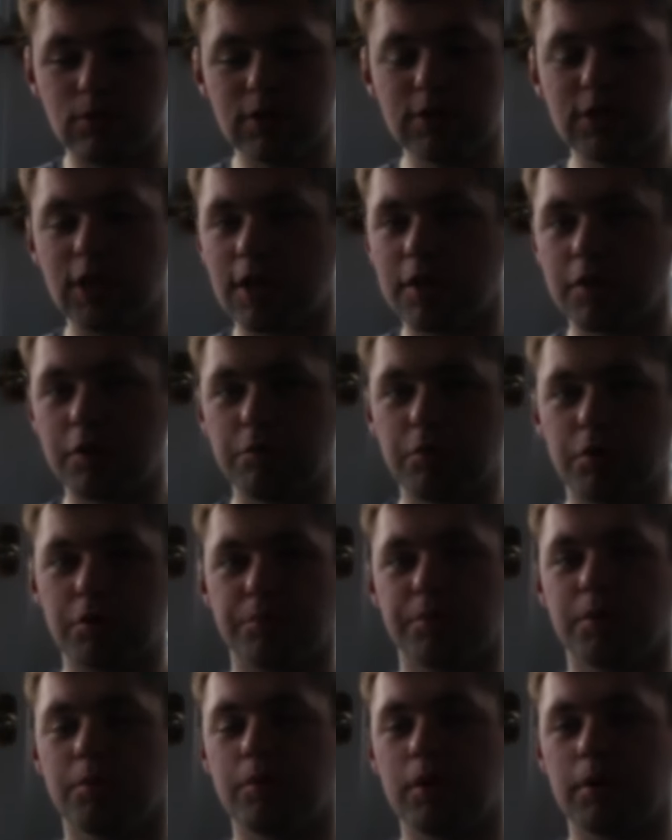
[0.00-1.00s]
exactly
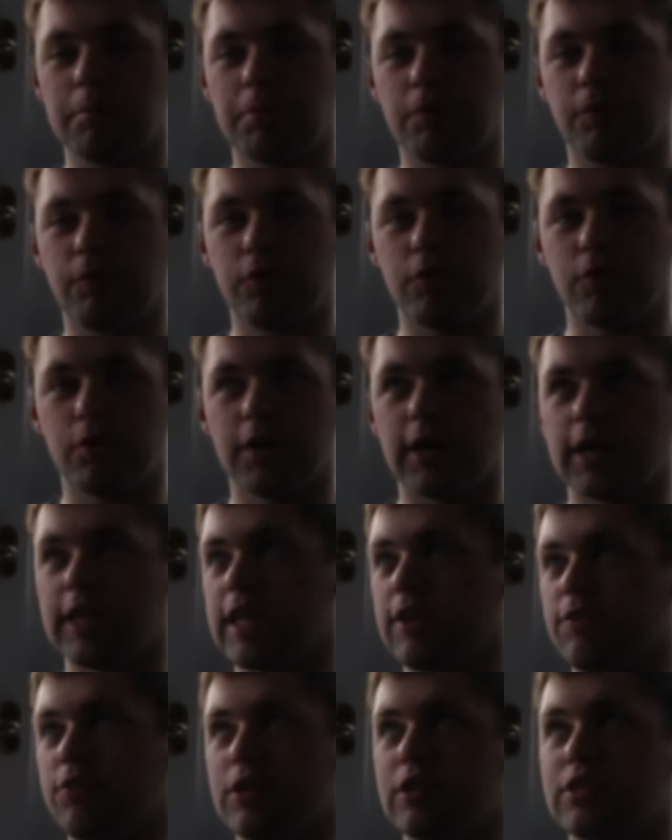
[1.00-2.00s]
what we were before, and
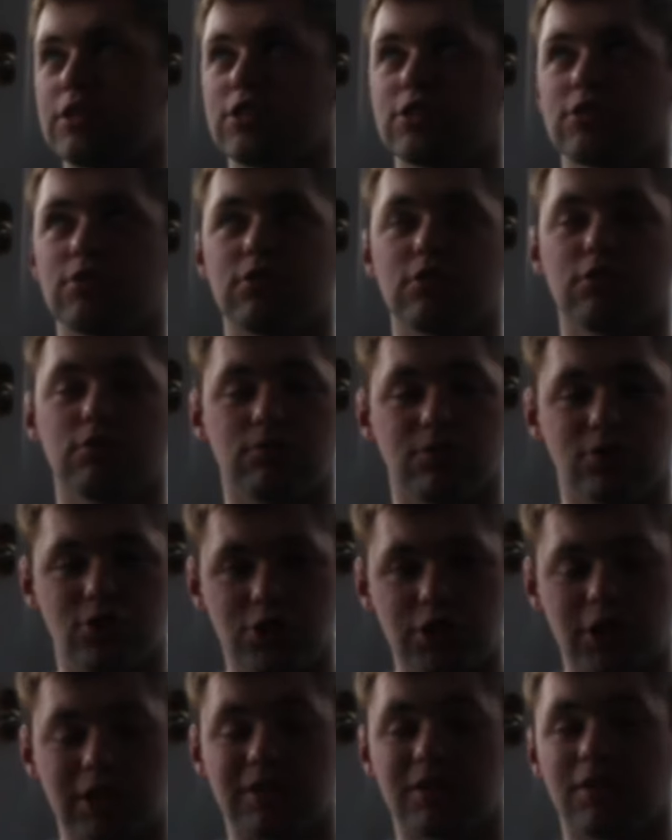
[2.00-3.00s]
everything's just going to go to
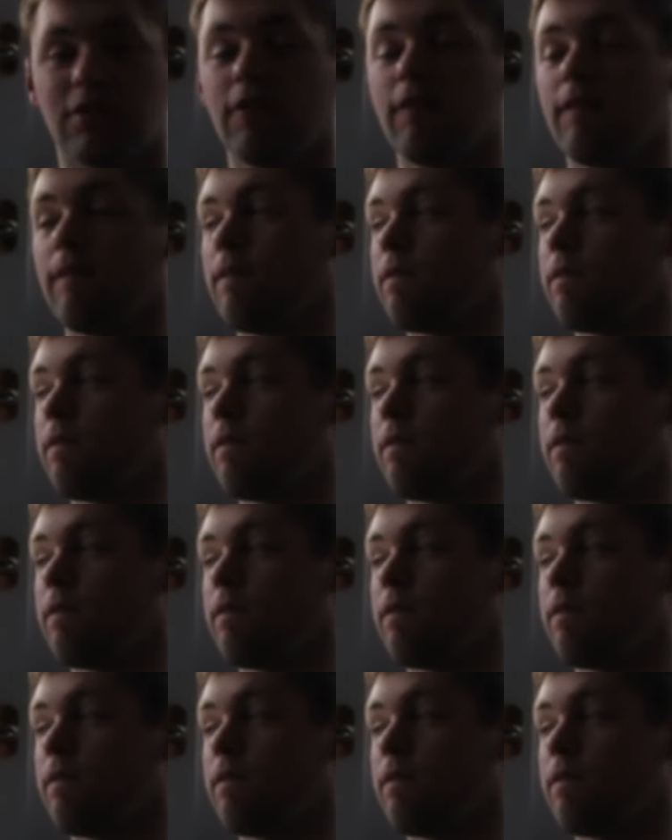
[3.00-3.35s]
shit.